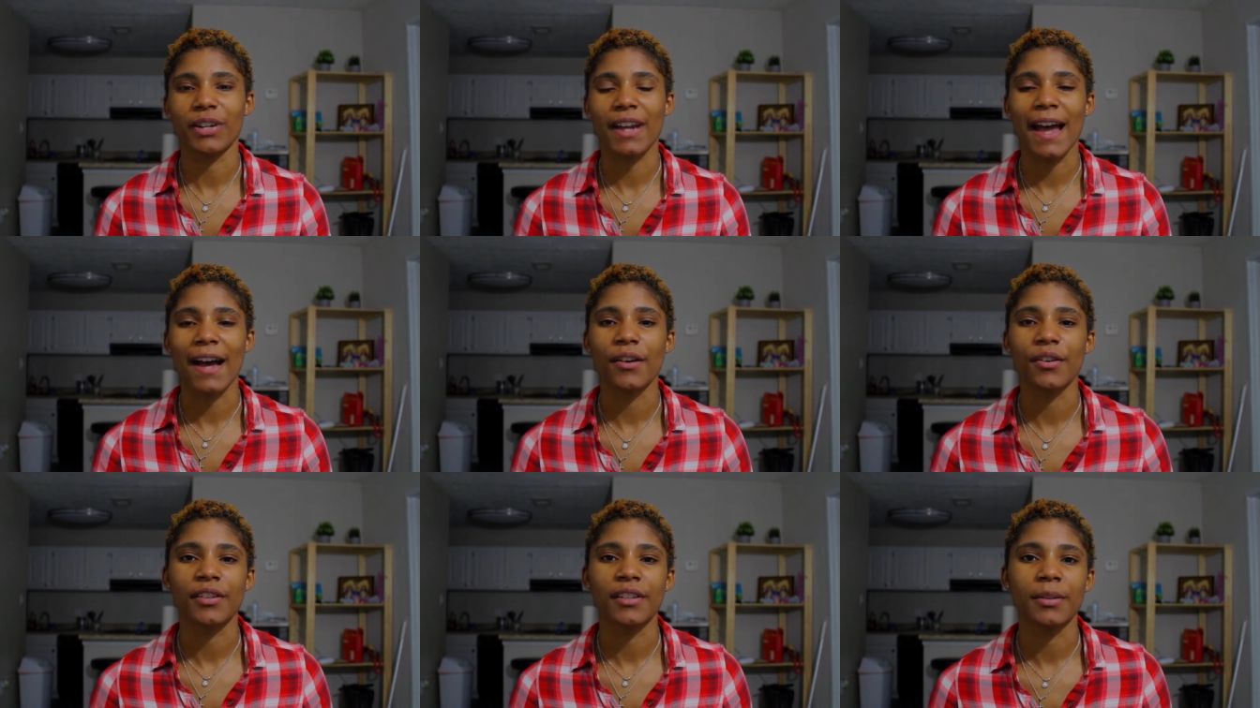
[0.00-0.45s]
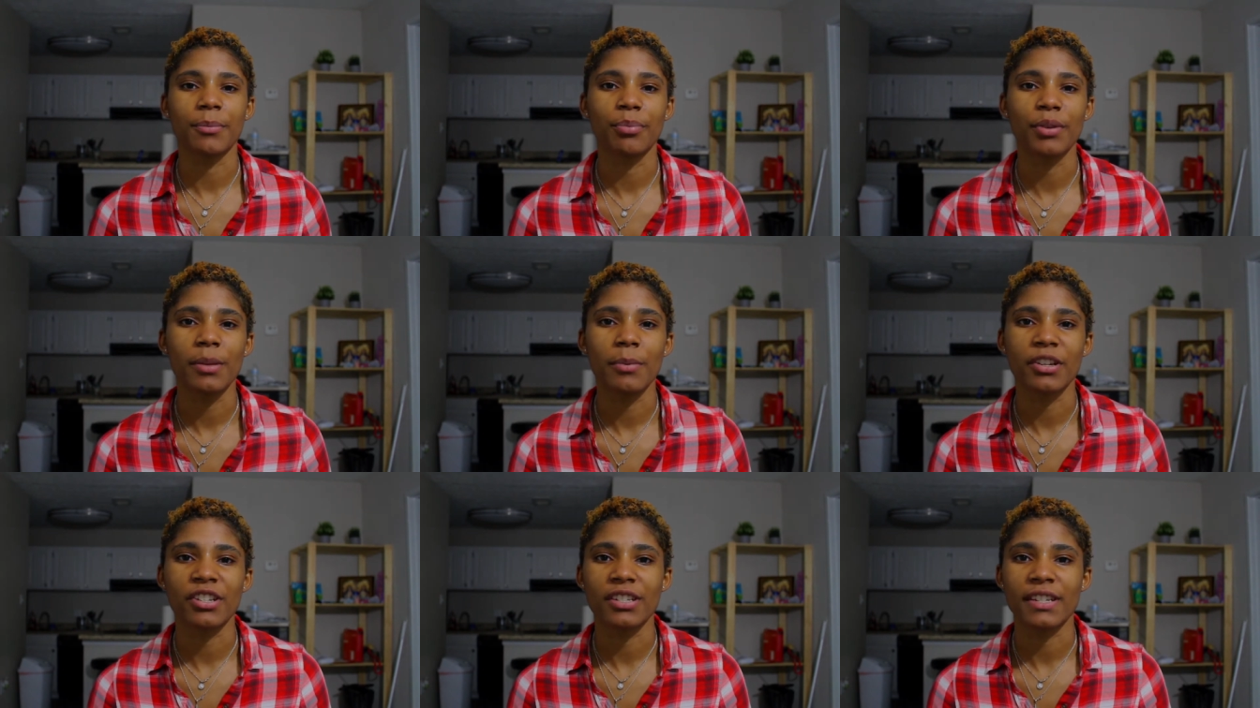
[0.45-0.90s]
and how to
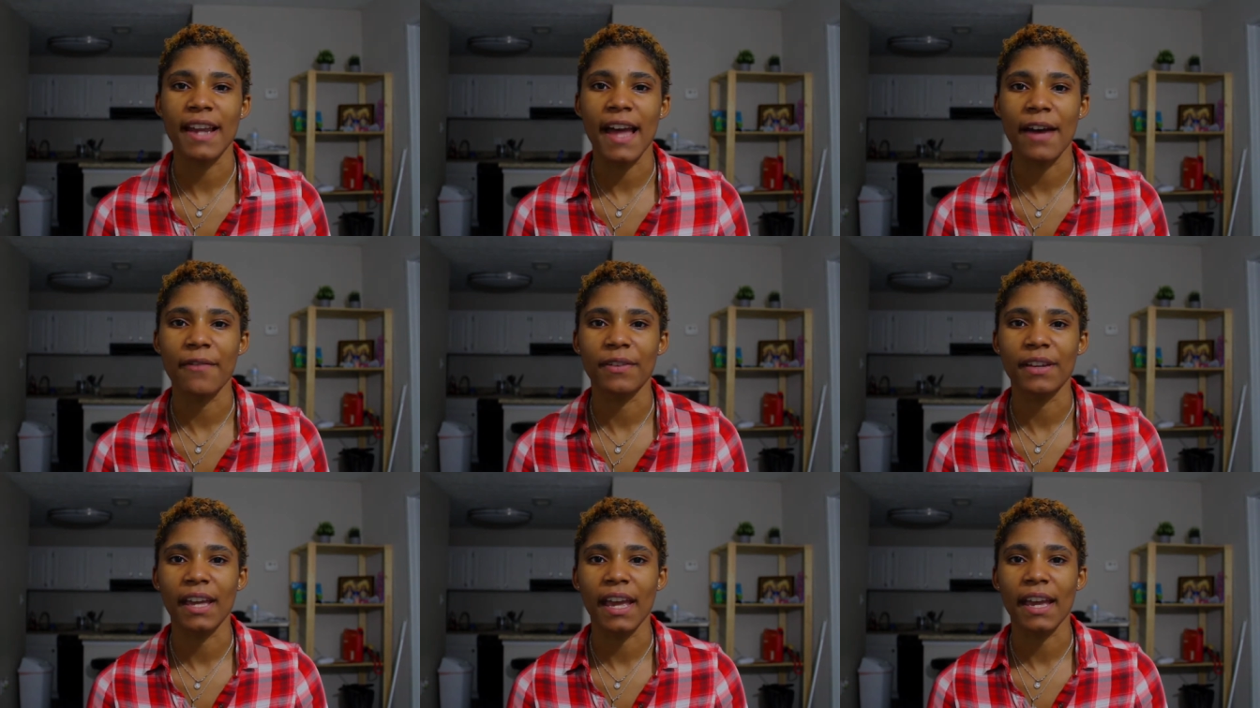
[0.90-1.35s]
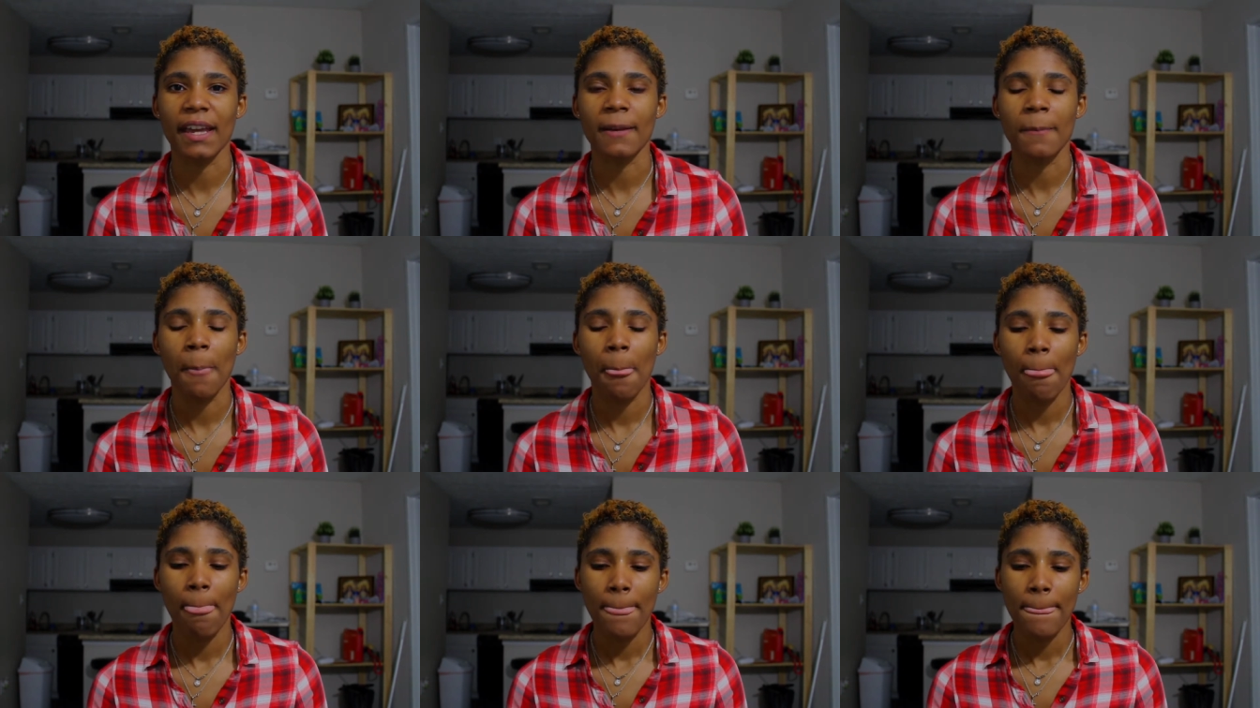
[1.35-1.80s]
pretty much
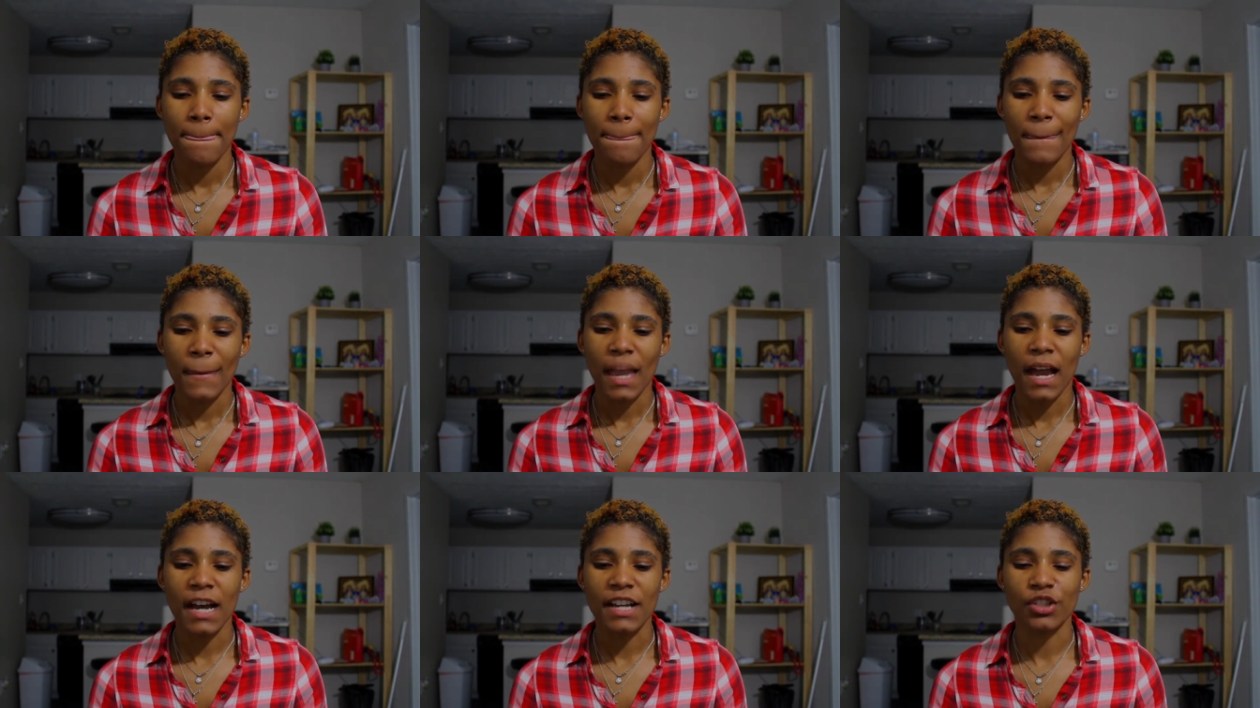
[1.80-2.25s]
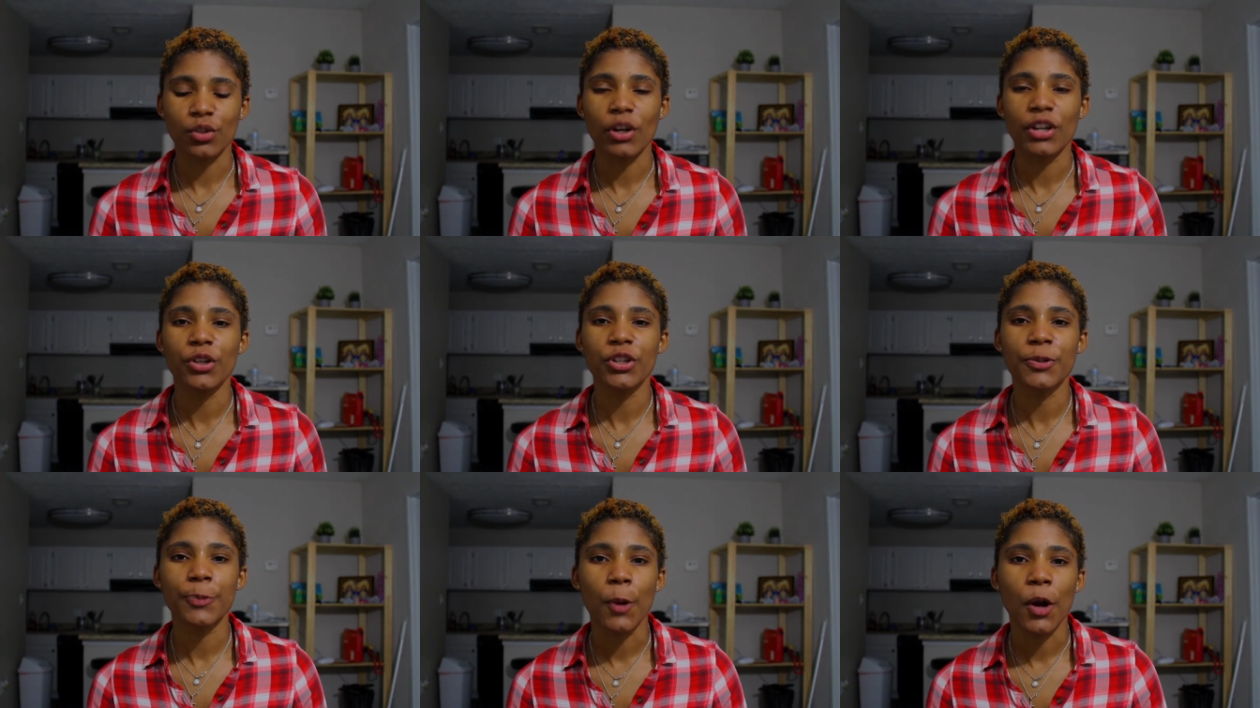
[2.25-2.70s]
navigate. So
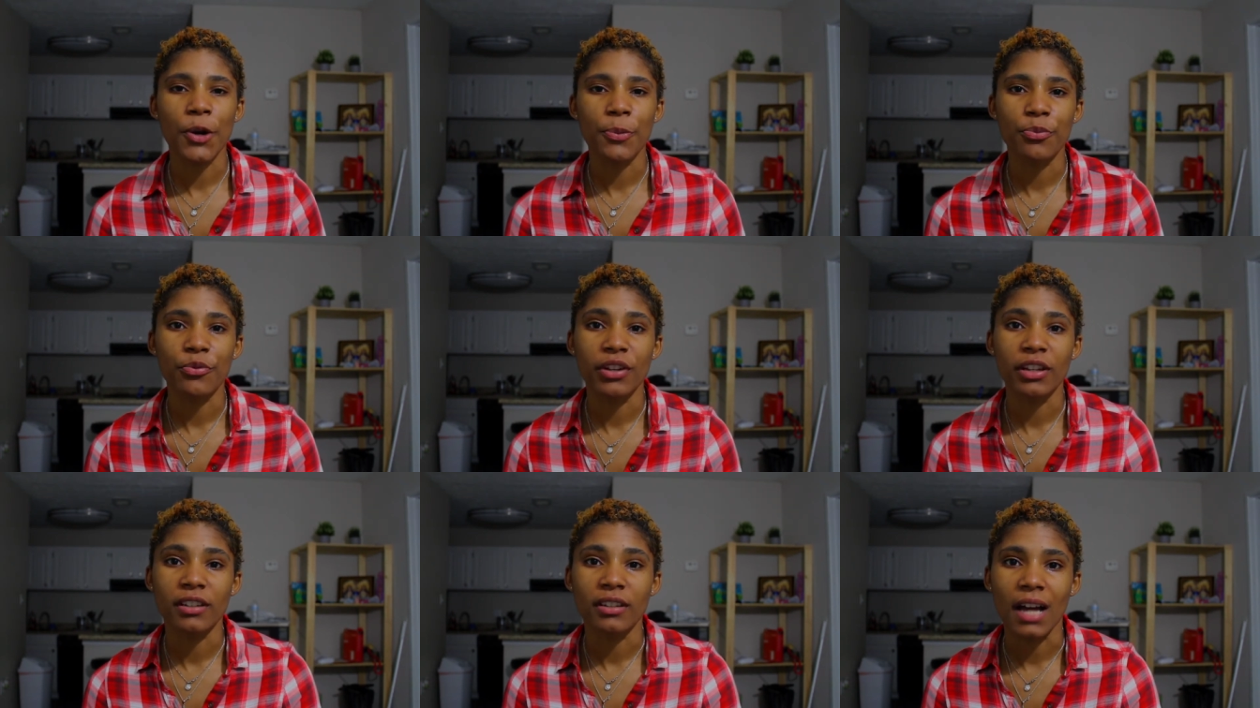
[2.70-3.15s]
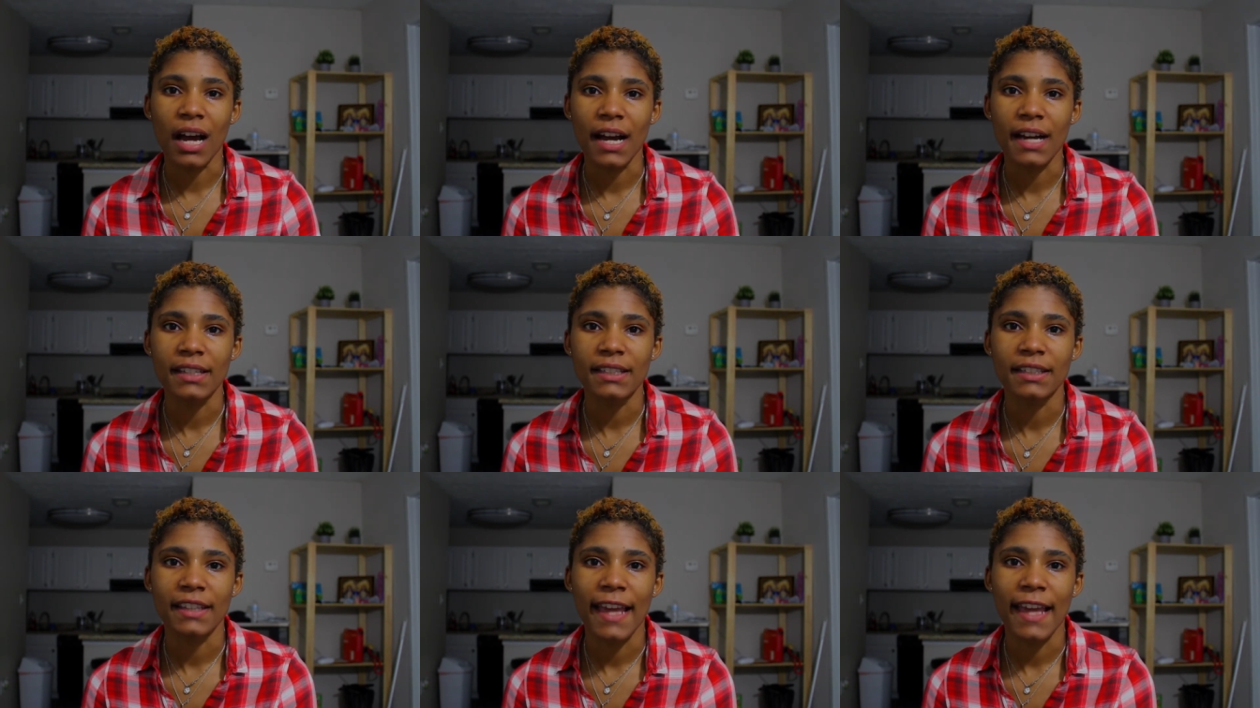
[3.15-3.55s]
I use Barbri a lot.